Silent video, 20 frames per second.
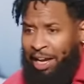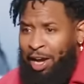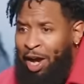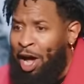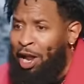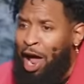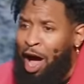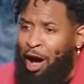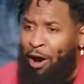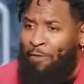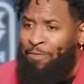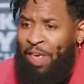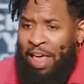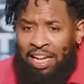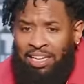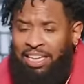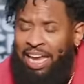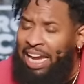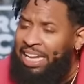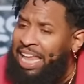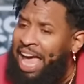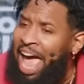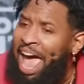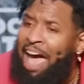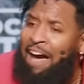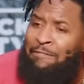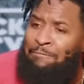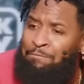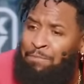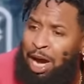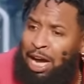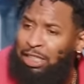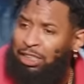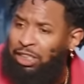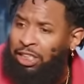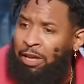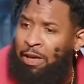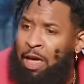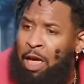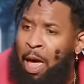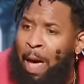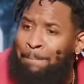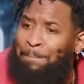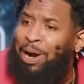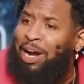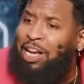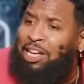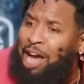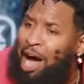cut off, didn't have much, but